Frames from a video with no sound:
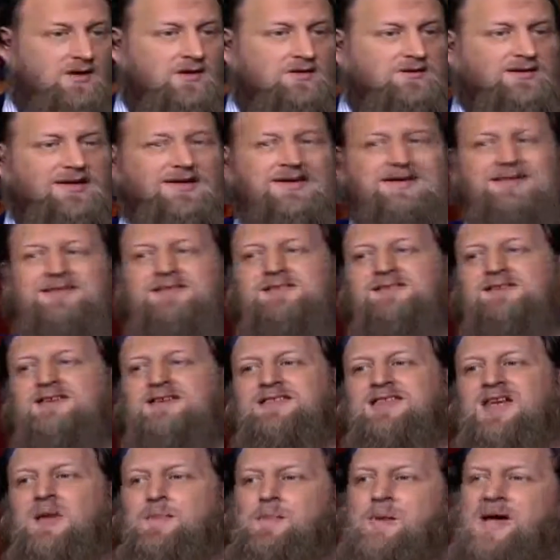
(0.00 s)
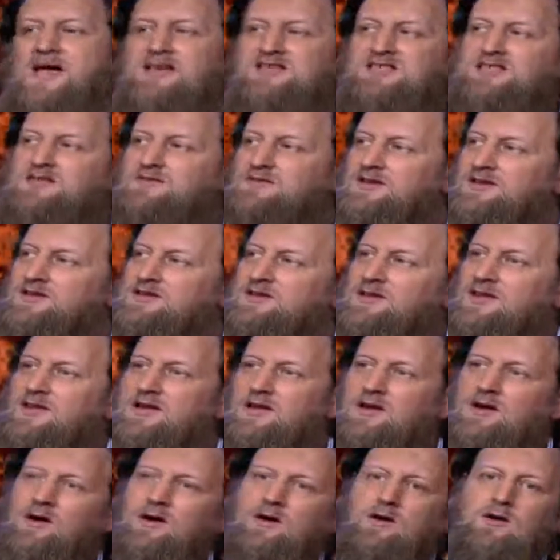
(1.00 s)
They didn't sit there passively
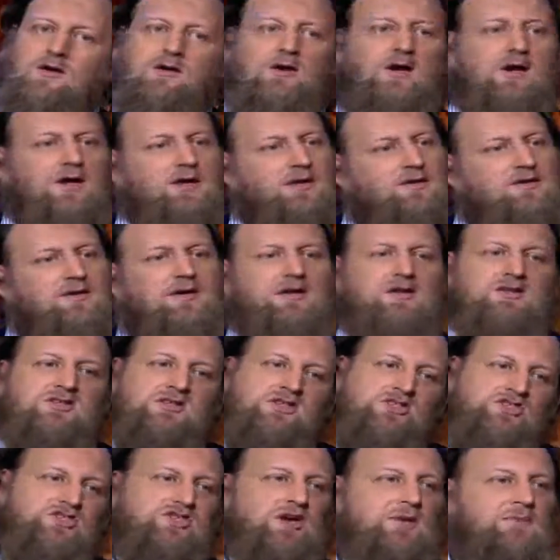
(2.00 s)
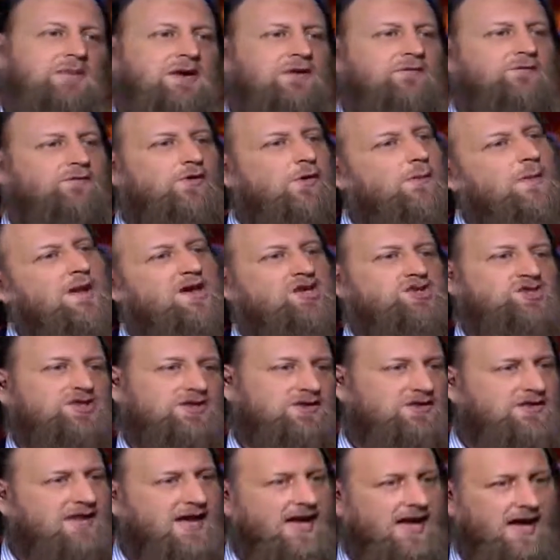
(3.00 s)
thinking, Oh, just some
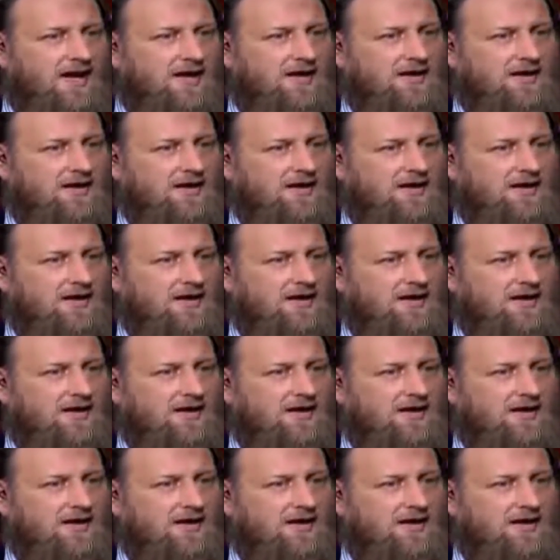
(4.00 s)
information there.